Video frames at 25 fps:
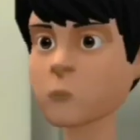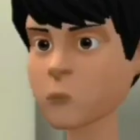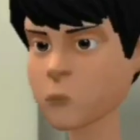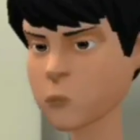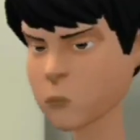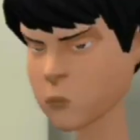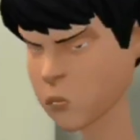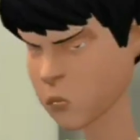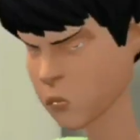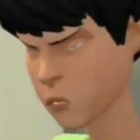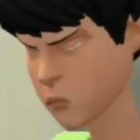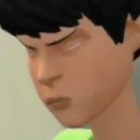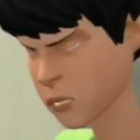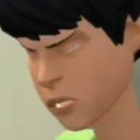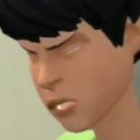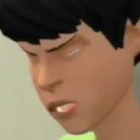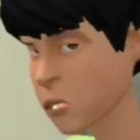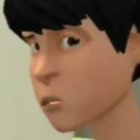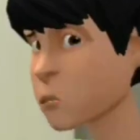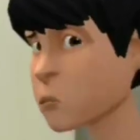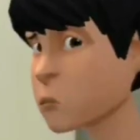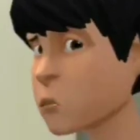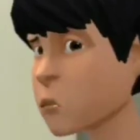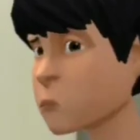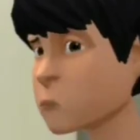Okay,
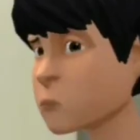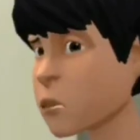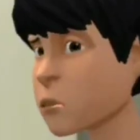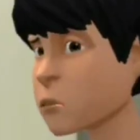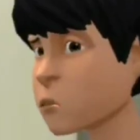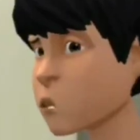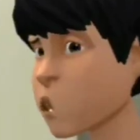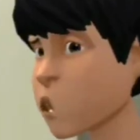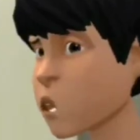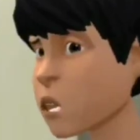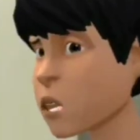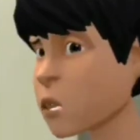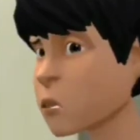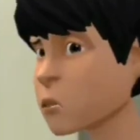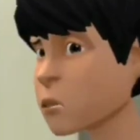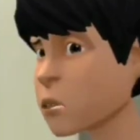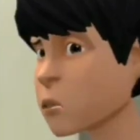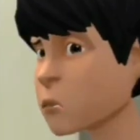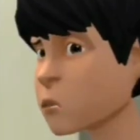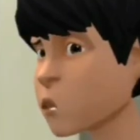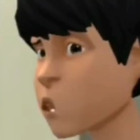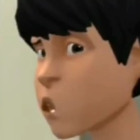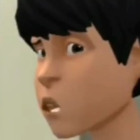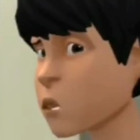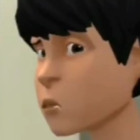I know we finished
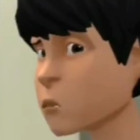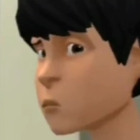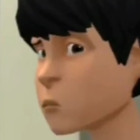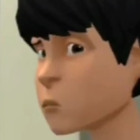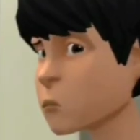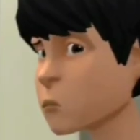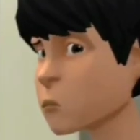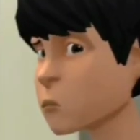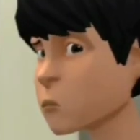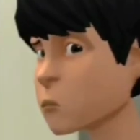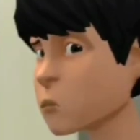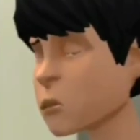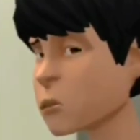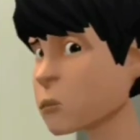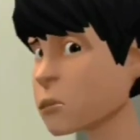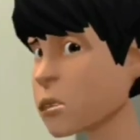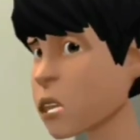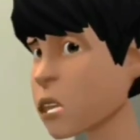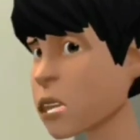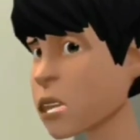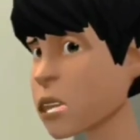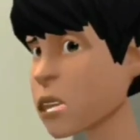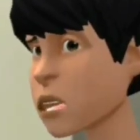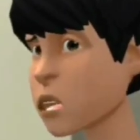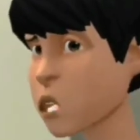the test, the
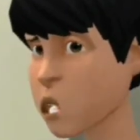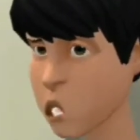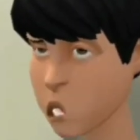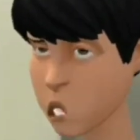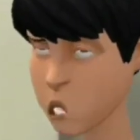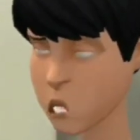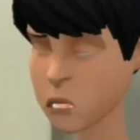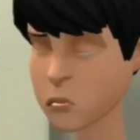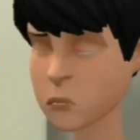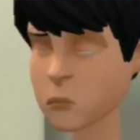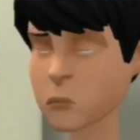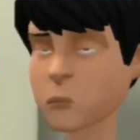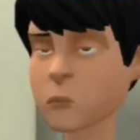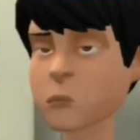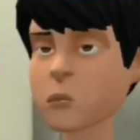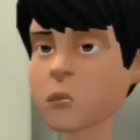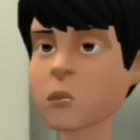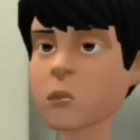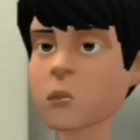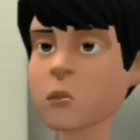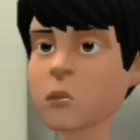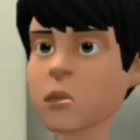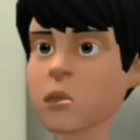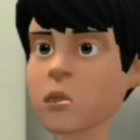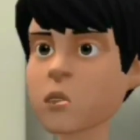quiz, or the
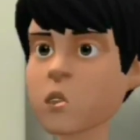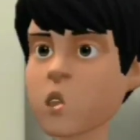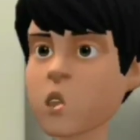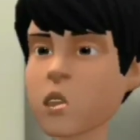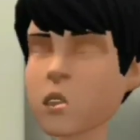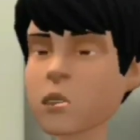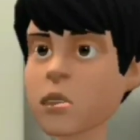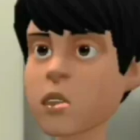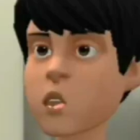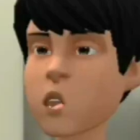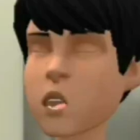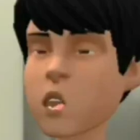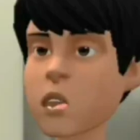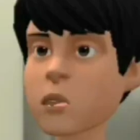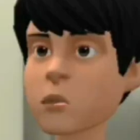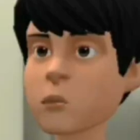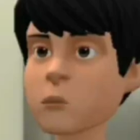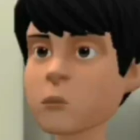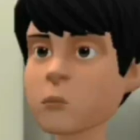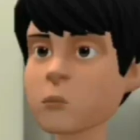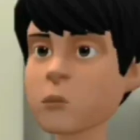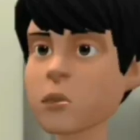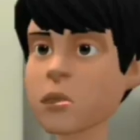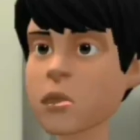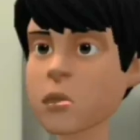whatever you want to call it,
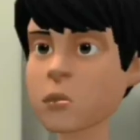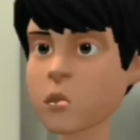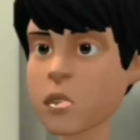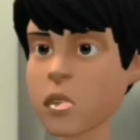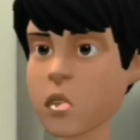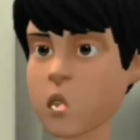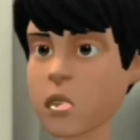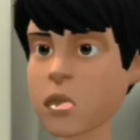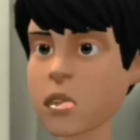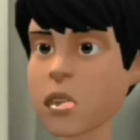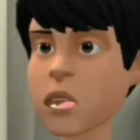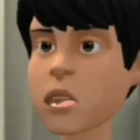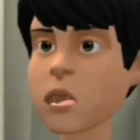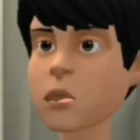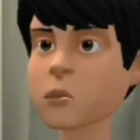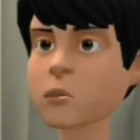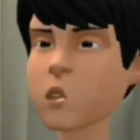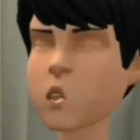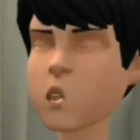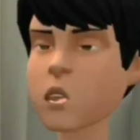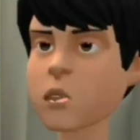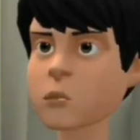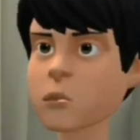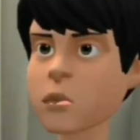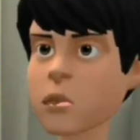but I still don't get
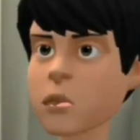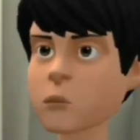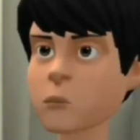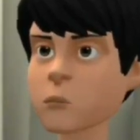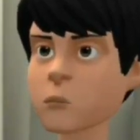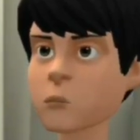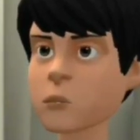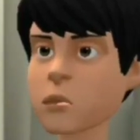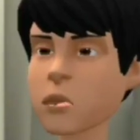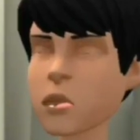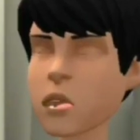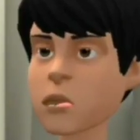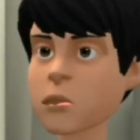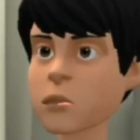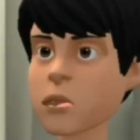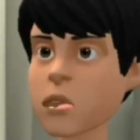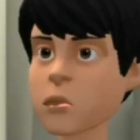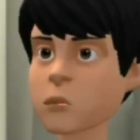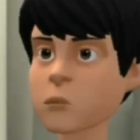it. What does it mean?